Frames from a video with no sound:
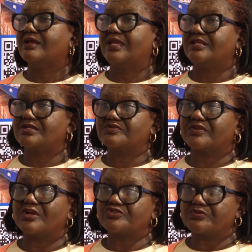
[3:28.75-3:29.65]
in terms of the
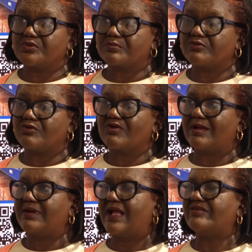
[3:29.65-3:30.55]
country work
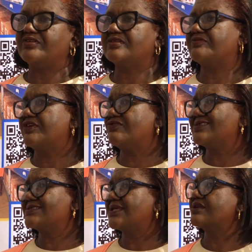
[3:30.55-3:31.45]
program, having the
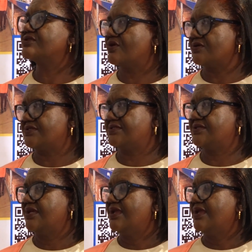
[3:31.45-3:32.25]
various sectors